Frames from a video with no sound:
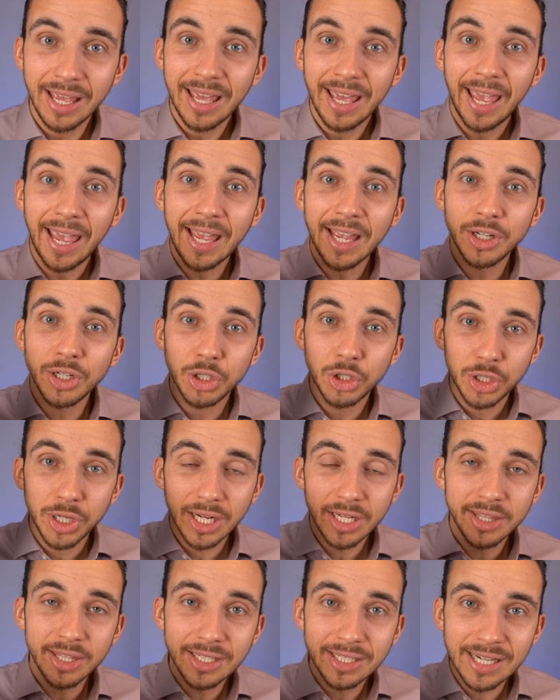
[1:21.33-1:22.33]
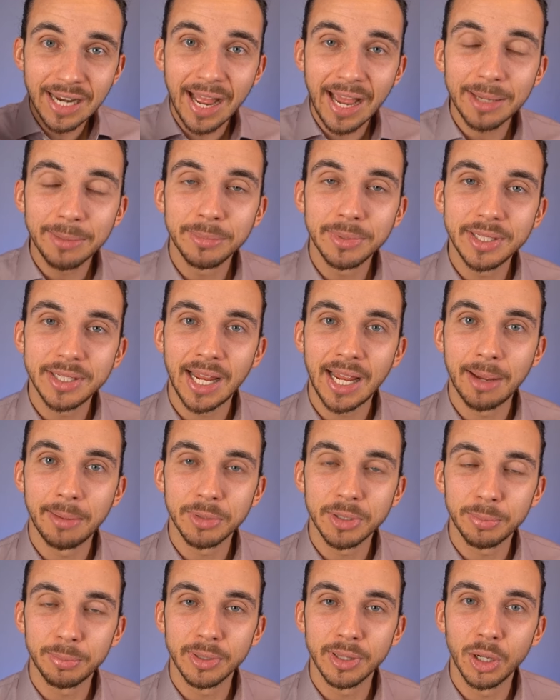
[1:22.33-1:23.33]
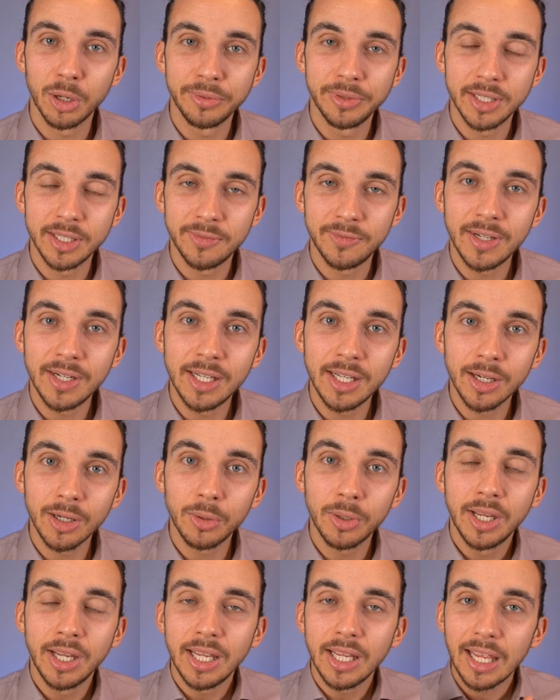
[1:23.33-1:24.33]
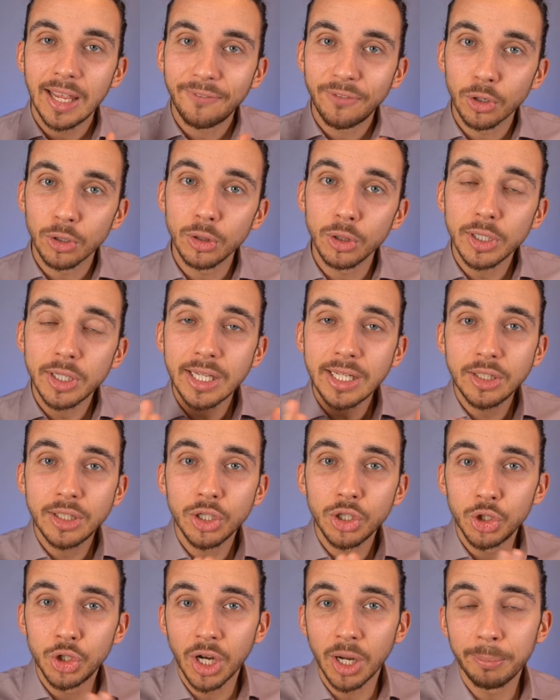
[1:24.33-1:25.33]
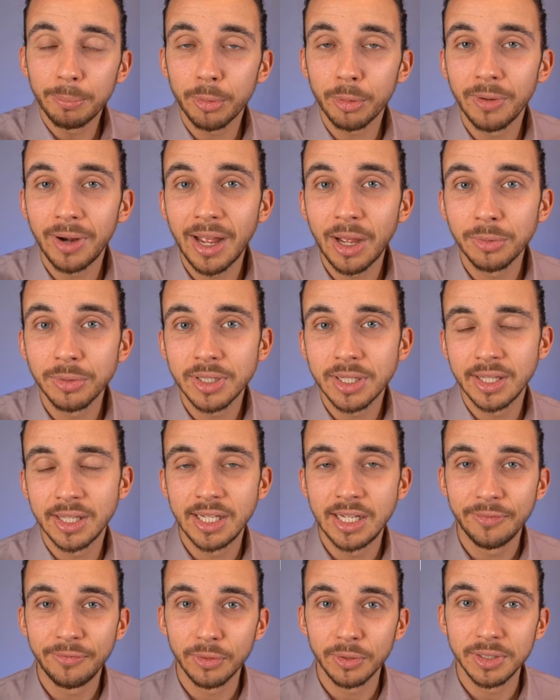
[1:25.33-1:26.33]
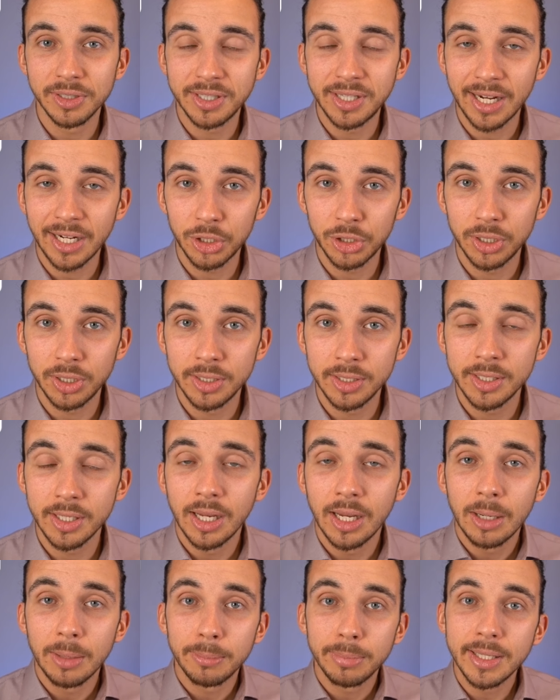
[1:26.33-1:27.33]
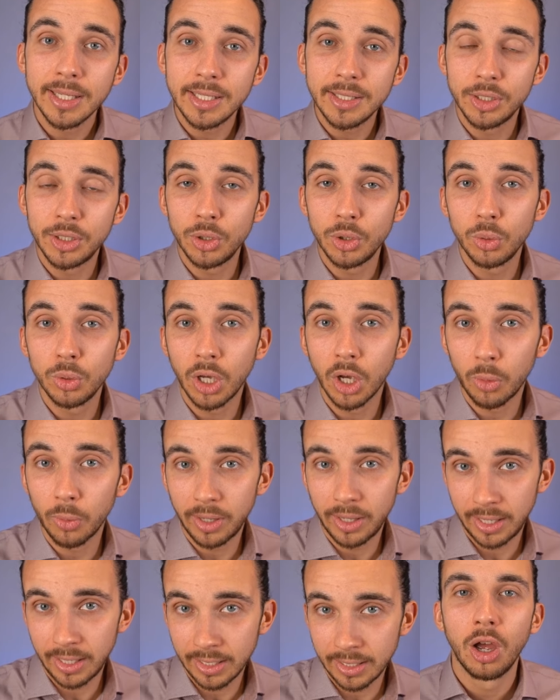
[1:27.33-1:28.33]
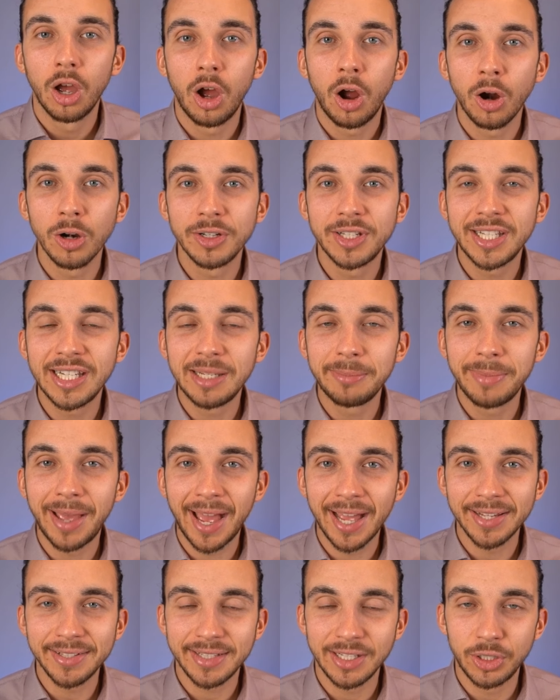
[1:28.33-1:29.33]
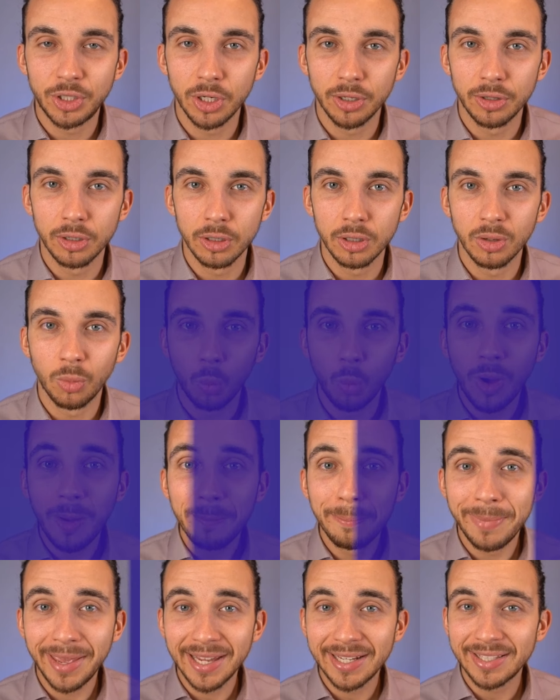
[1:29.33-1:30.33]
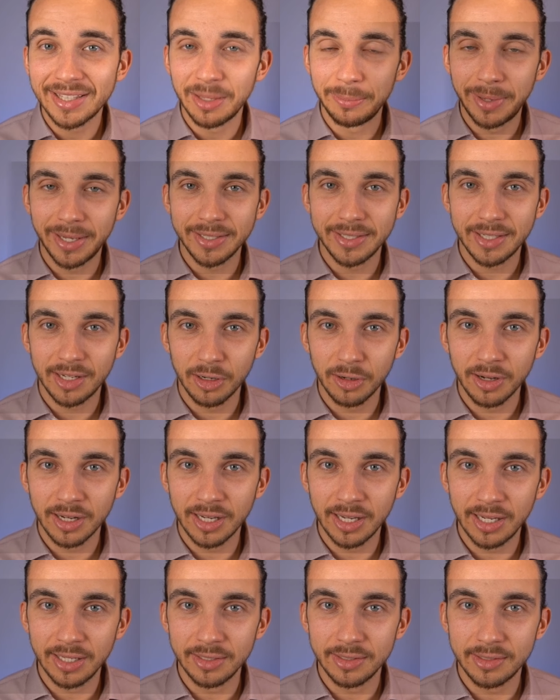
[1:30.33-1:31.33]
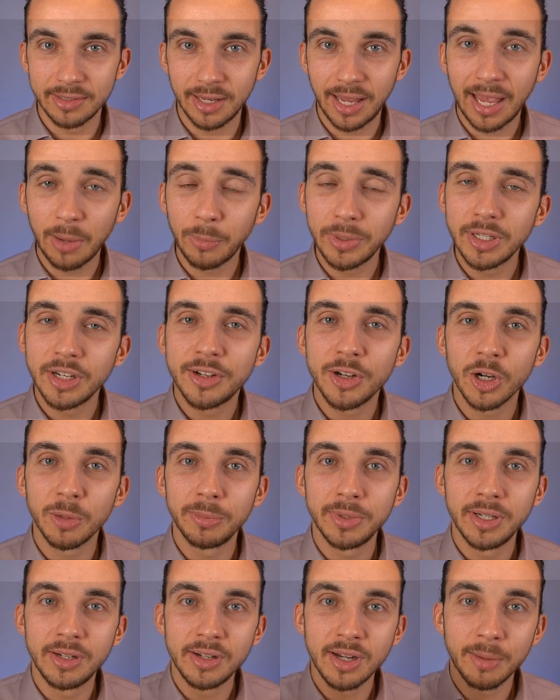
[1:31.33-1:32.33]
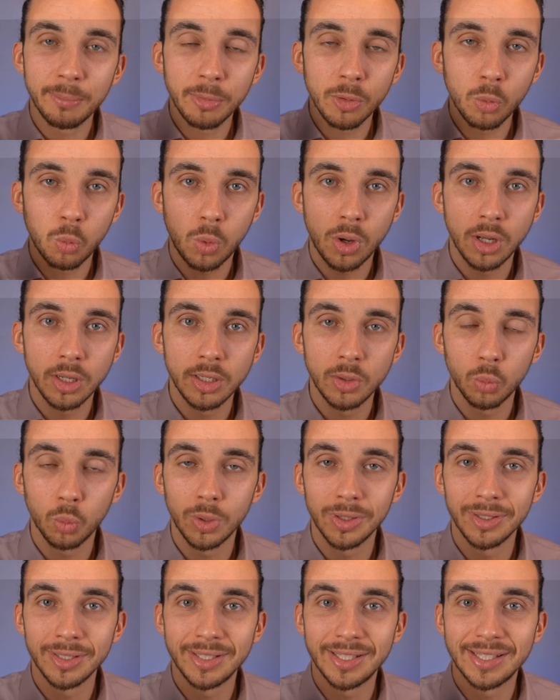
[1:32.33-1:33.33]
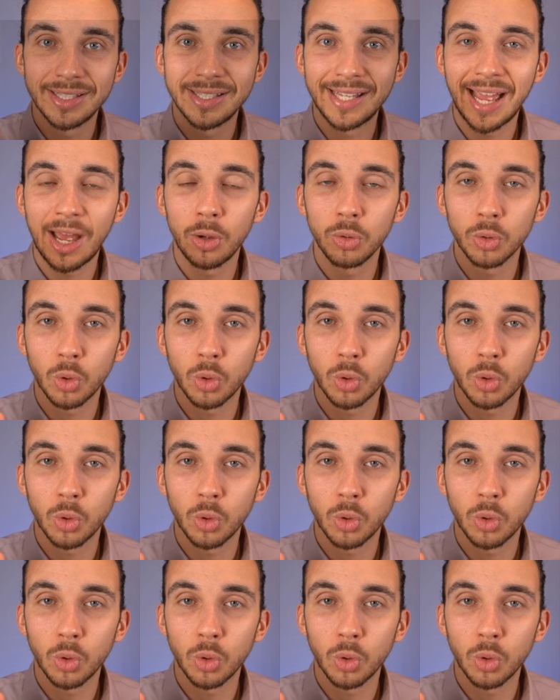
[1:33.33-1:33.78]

And check the timestamps below this video. If you're looking to jump around to the different sections, please do go ahead. Our team asked each other, what makes the best hearing aids? And we determined number one was sound